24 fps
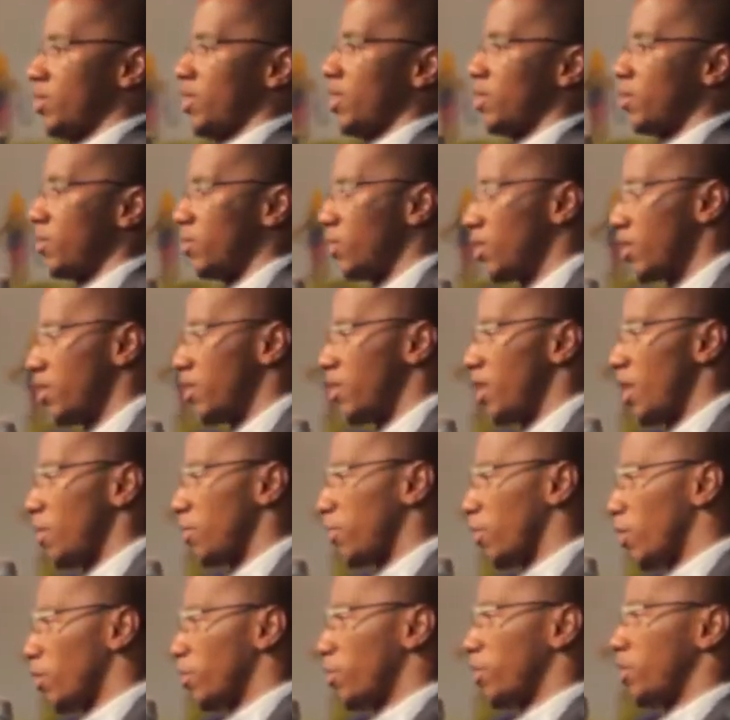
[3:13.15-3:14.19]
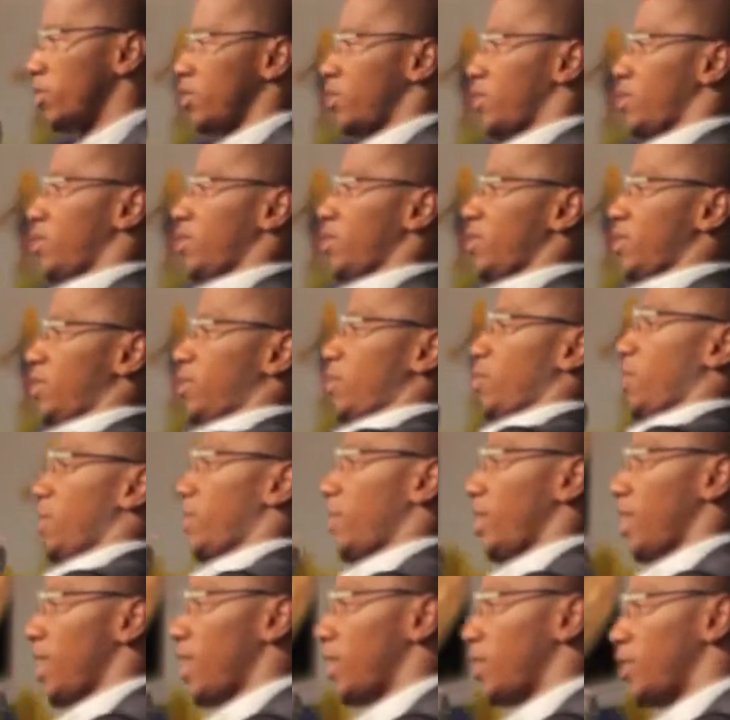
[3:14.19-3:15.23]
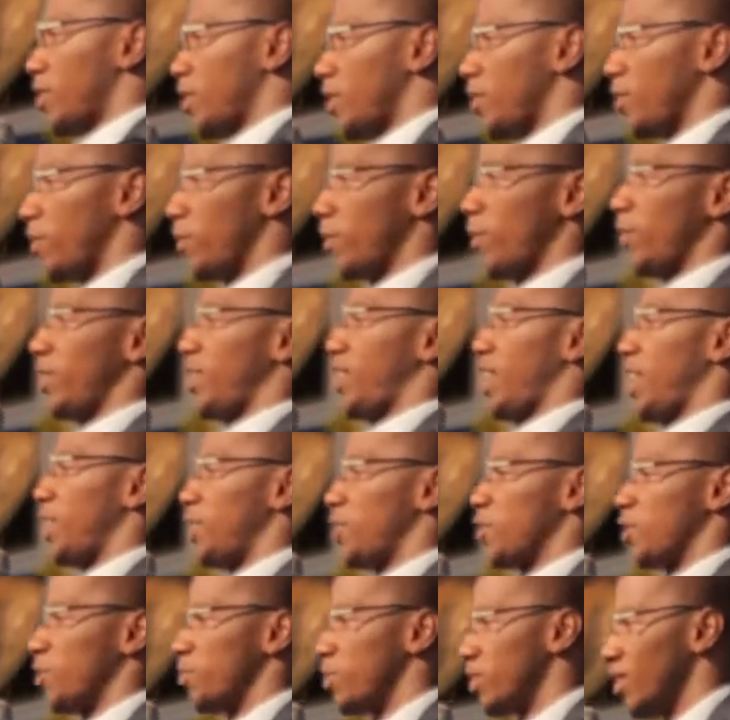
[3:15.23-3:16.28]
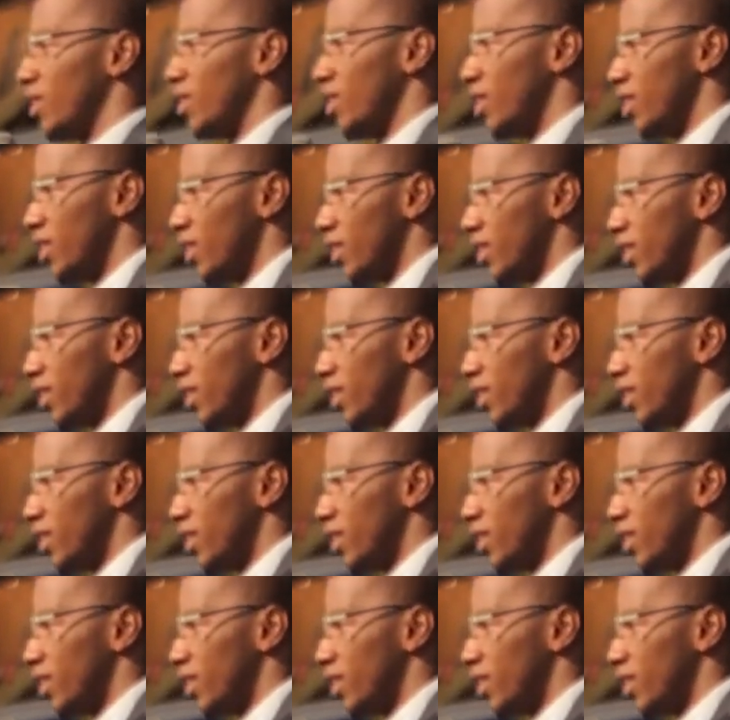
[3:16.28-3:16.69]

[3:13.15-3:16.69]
We were just like, we're going to write blog posts because this is what we like doing. We've got day jobs.